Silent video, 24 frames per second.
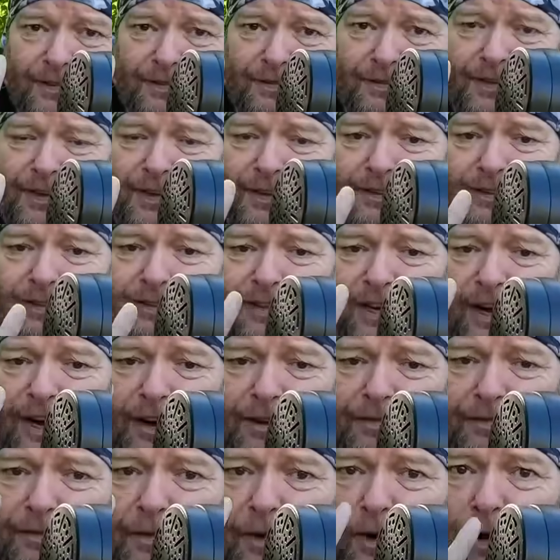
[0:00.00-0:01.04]
The filters
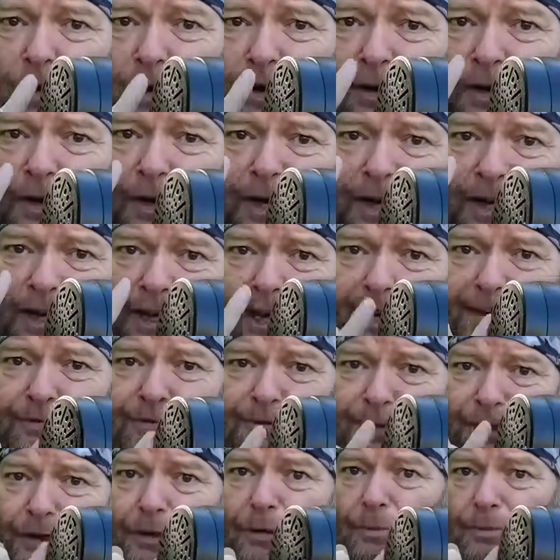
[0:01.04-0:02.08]
are for lead
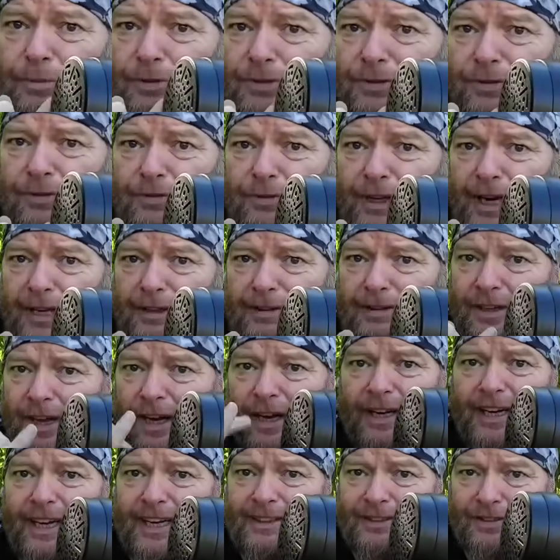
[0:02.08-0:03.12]
fumes, right?
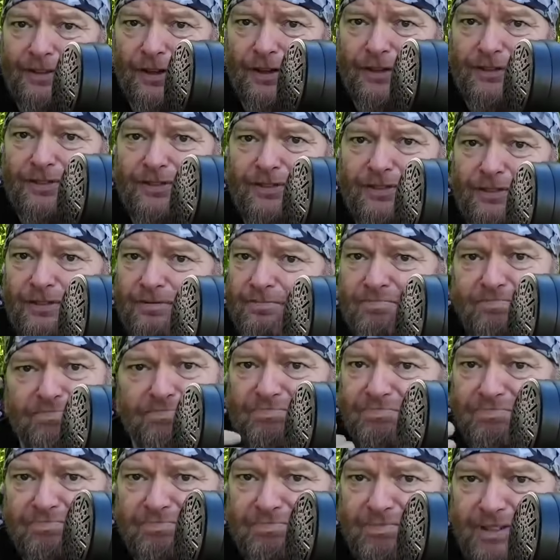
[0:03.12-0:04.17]
Not lead dust,
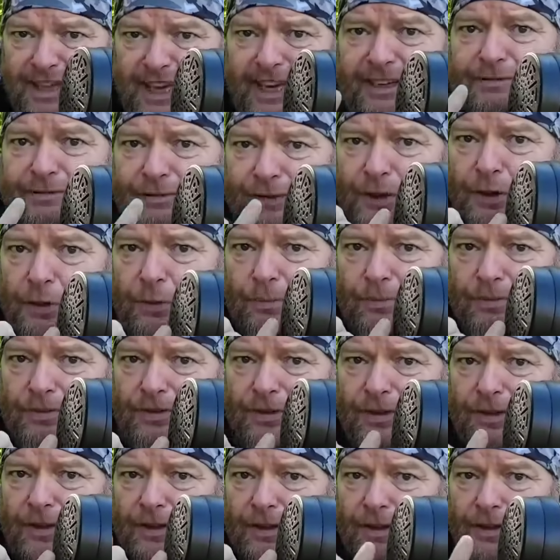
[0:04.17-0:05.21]
lead
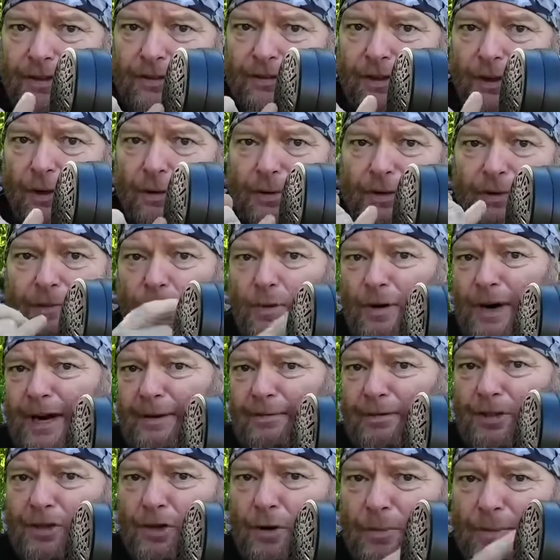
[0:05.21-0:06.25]
fumes. So
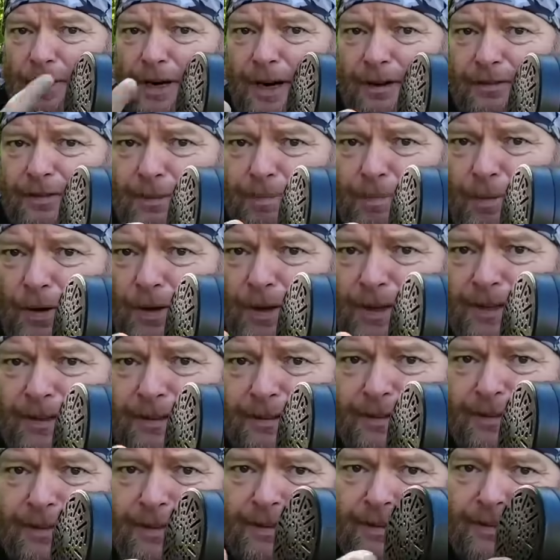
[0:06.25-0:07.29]
whatever's coming off the
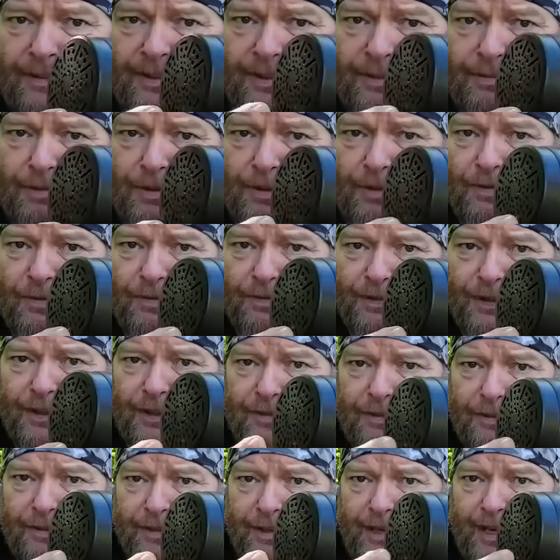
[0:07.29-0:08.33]
boiler, this will
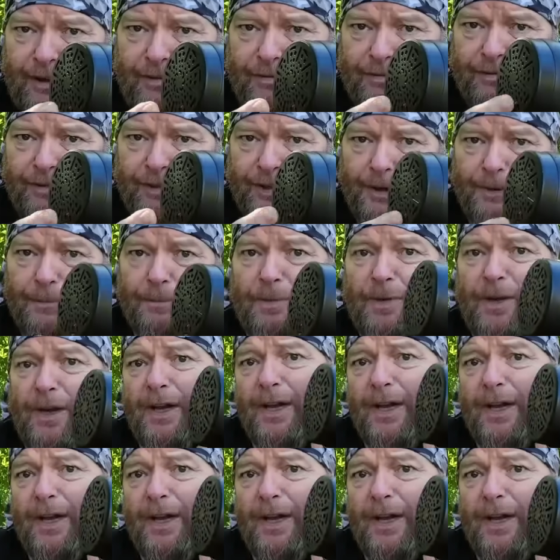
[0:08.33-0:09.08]
filter it out for you.